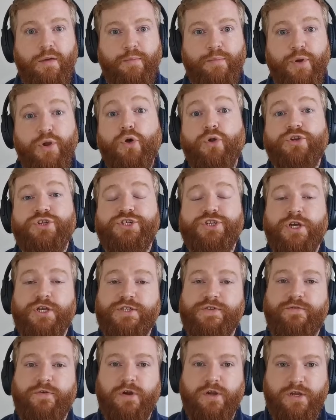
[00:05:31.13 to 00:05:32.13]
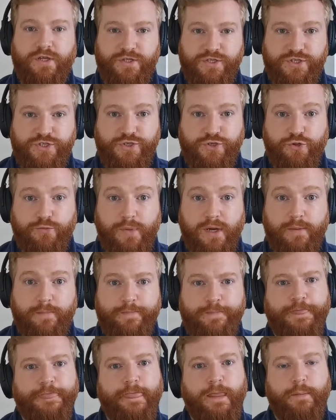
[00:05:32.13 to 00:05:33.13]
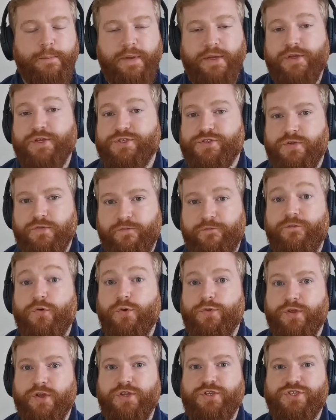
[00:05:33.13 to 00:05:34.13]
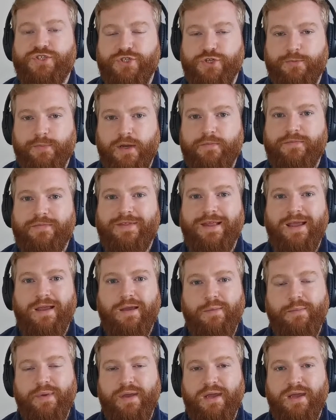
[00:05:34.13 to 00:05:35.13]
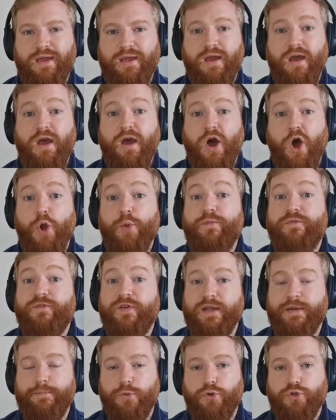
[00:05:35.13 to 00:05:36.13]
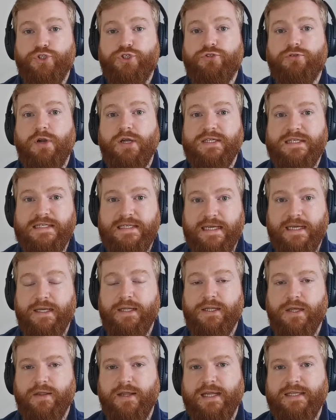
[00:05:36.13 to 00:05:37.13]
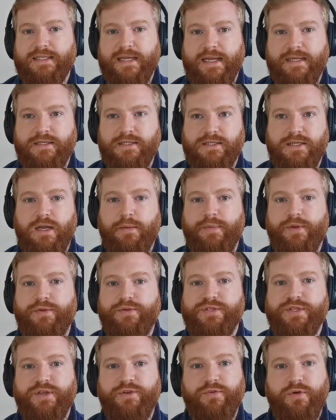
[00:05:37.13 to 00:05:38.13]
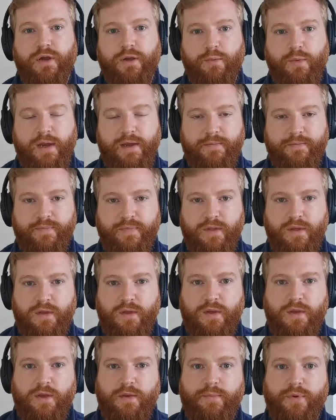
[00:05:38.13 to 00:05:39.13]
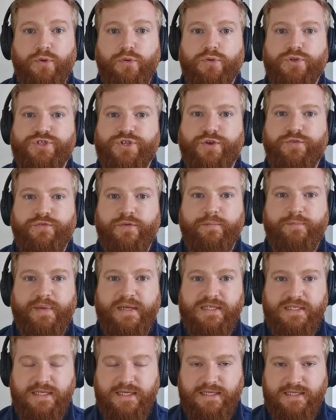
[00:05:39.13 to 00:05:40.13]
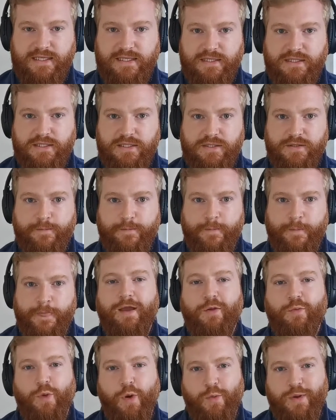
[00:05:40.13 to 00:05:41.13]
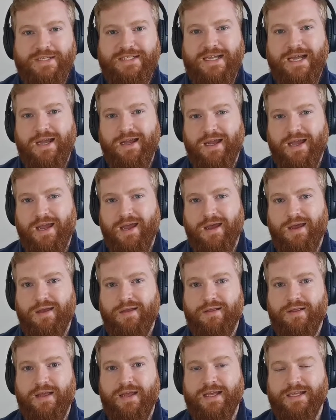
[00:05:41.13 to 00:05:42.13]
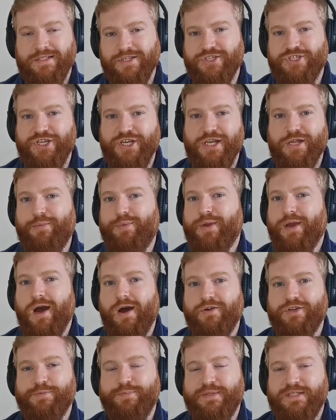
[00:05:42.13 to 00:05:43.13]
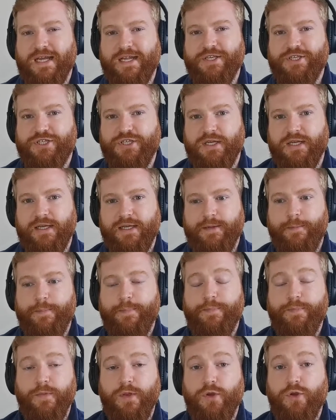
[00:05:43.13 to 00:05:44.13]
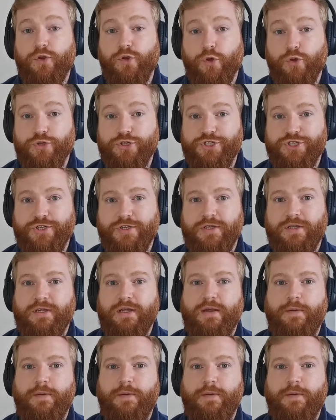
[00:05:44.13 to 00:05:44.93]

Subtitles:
but not just for a consumer, because for the consumer, they can be hopefully more trusting that their data is going to be used in the right way, but also for businesses. What we're saying here is that GDPR is potentially launched,